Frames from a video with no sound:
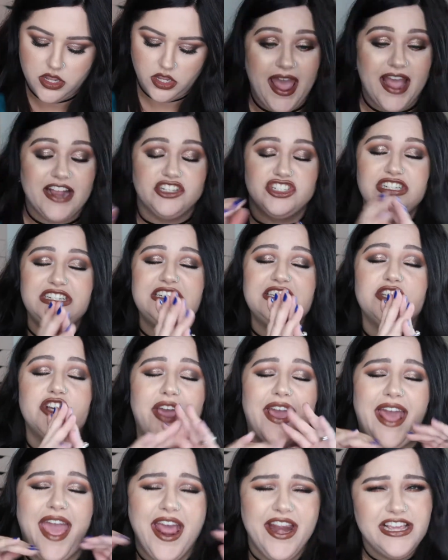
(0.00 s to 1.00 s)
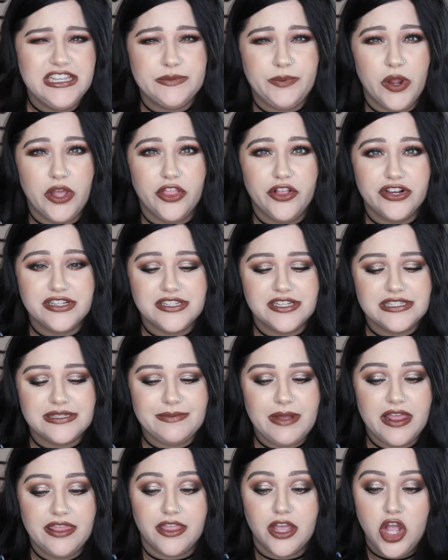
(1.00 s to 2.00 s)
I actually didn't look at any spoilers
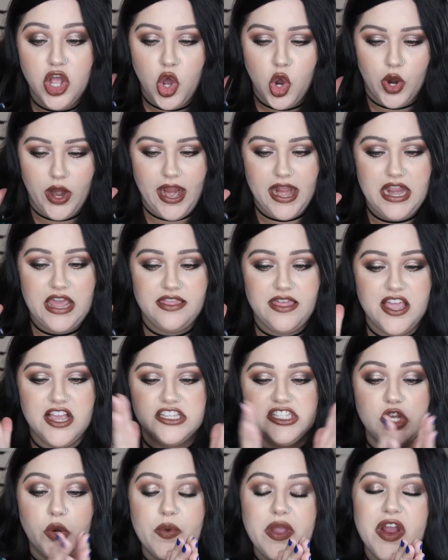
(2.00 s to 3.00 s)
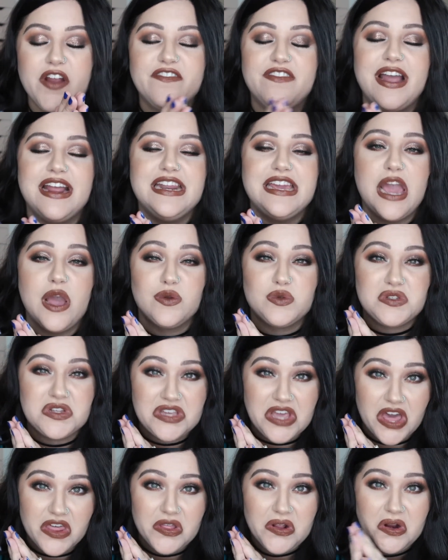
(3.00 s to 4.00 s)
this month or anything, so we are finding out
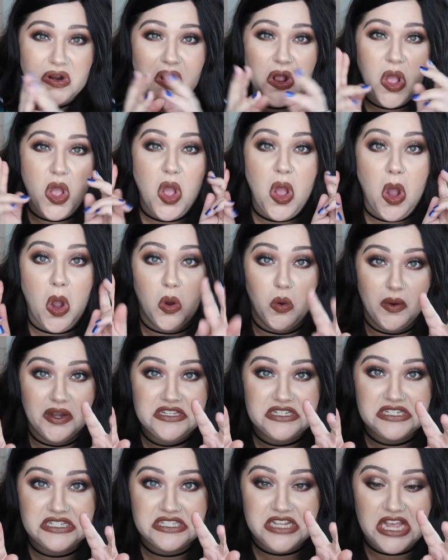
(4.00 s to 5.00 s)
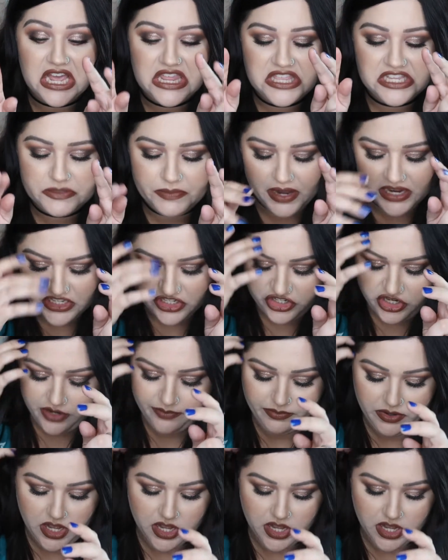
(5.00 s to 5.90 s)
together what's inside this Boxycharm